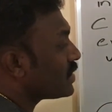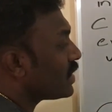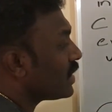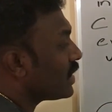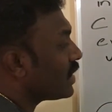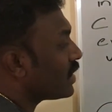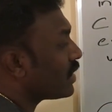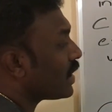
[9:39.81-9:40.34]

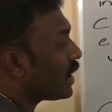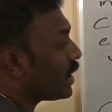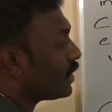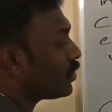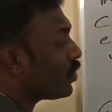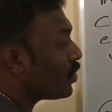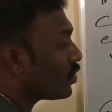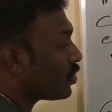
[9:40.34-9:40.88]
Here I
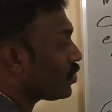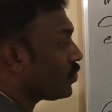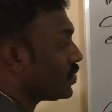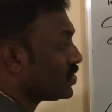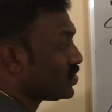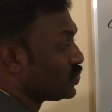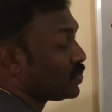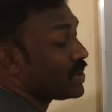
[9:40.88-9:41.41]
don't know
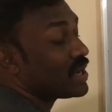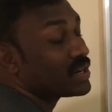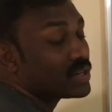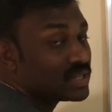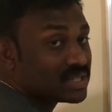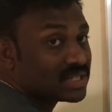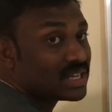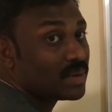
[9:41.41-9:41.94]
which part
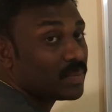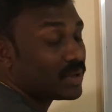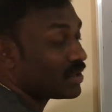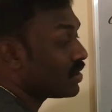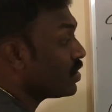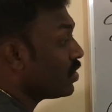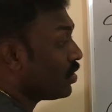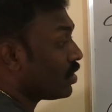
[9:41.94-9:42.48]
is coming
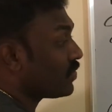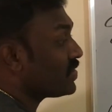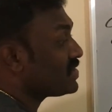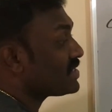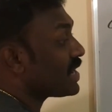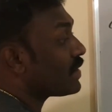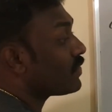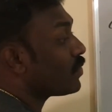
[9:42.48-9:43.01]
or
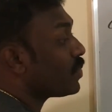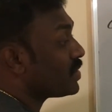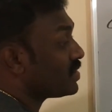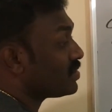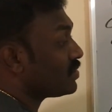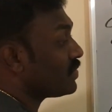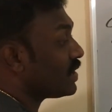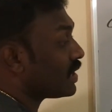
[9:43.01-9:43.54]
which alphabet
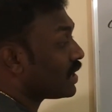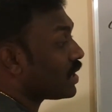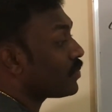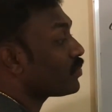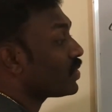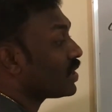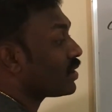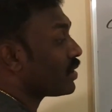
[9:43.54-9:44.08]
will
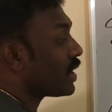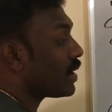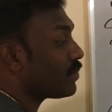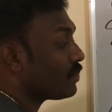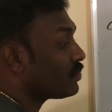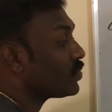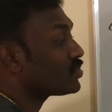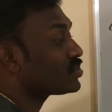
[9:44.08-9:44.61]
come here.
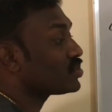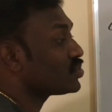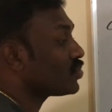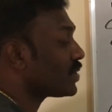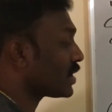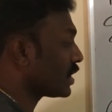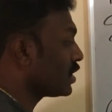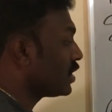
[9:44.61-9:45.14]
I'm not
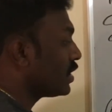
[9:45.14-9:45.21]
sure.